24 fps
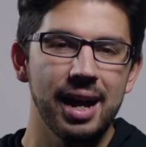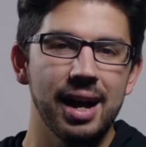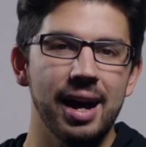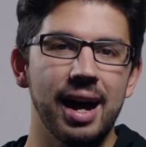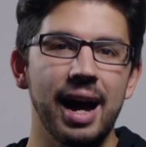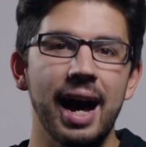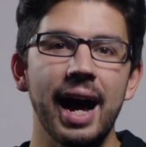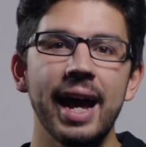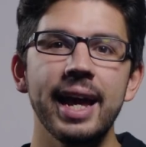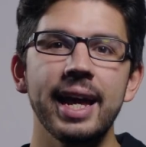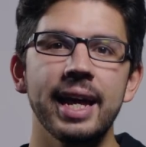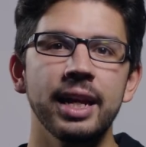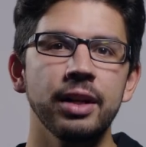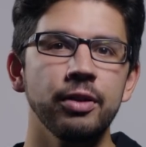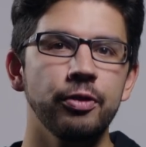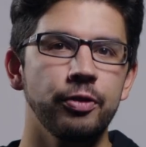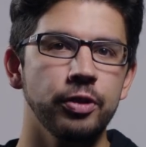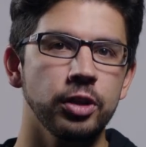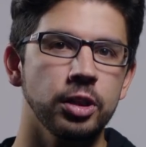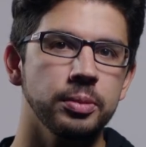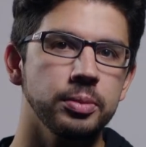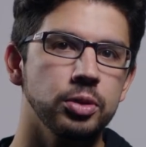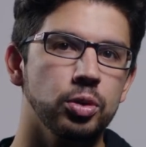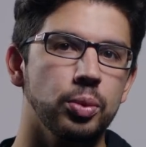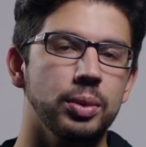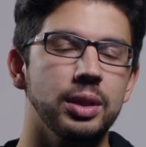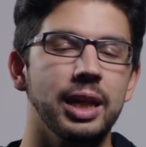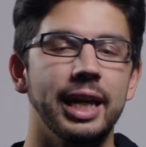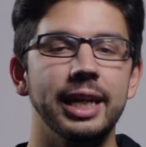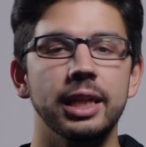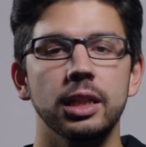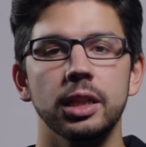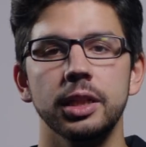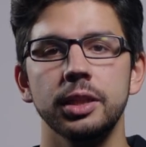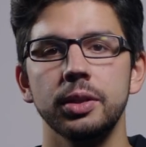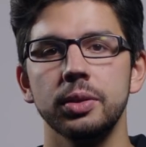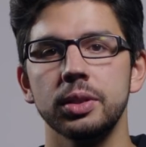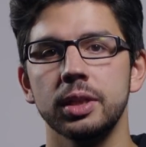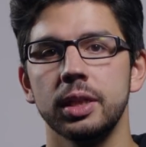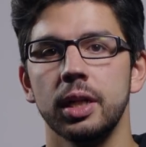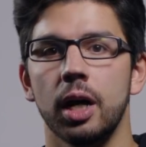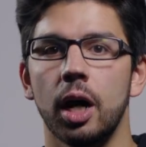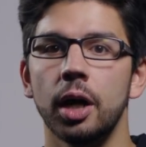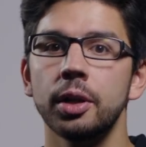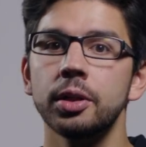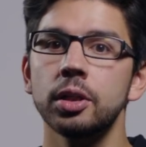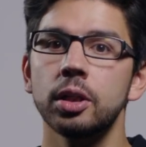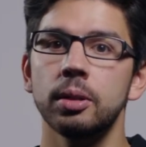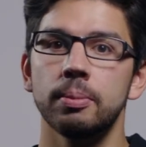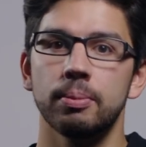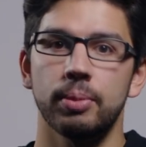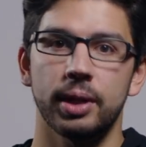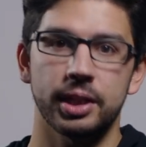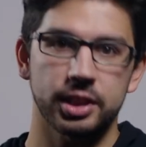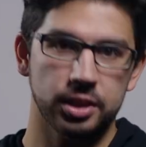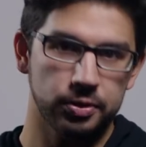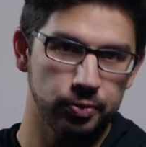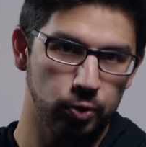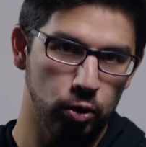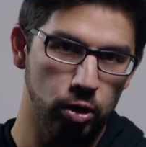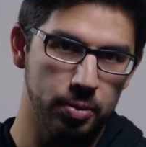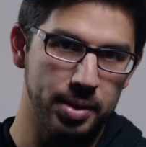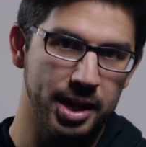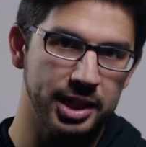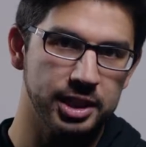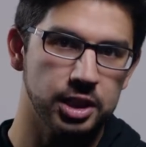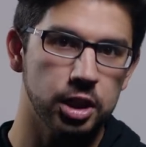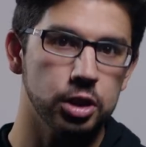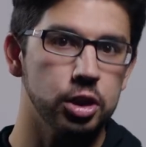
High-end films will likely use an uncompressed format,